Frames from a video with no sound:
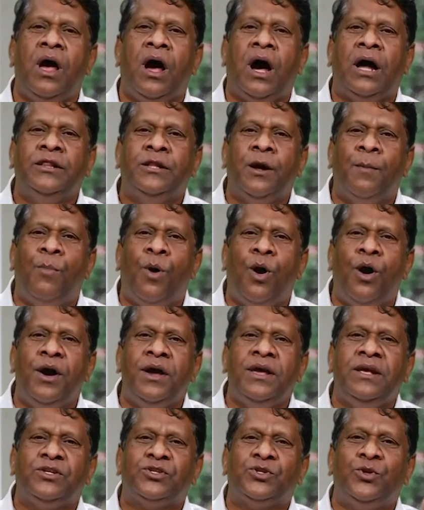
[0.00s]
And the
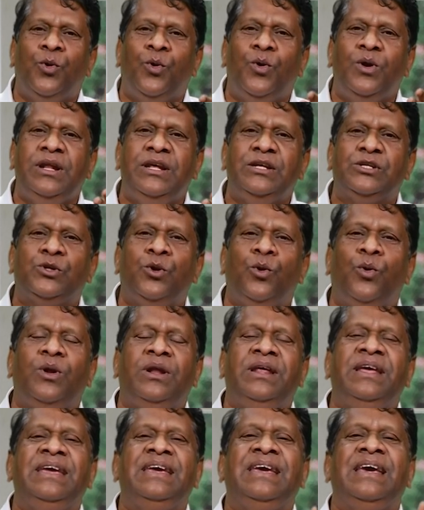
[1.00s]
boy
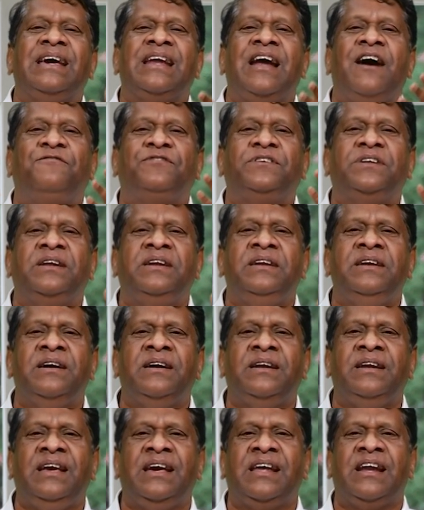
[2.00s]
slowly, year after year,
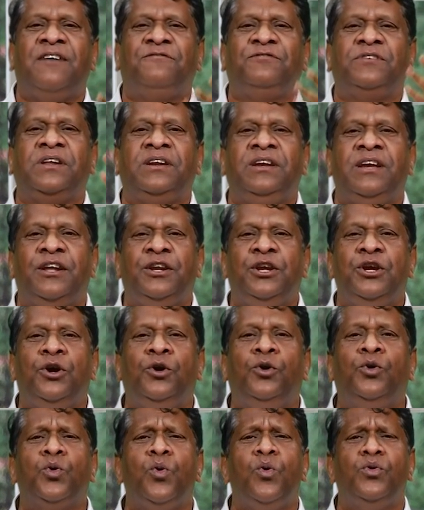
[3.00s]
he
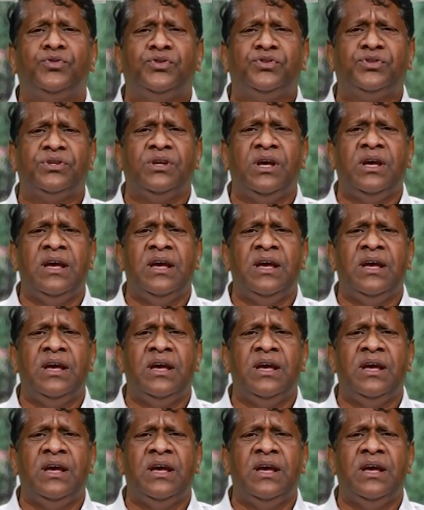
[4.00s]
grows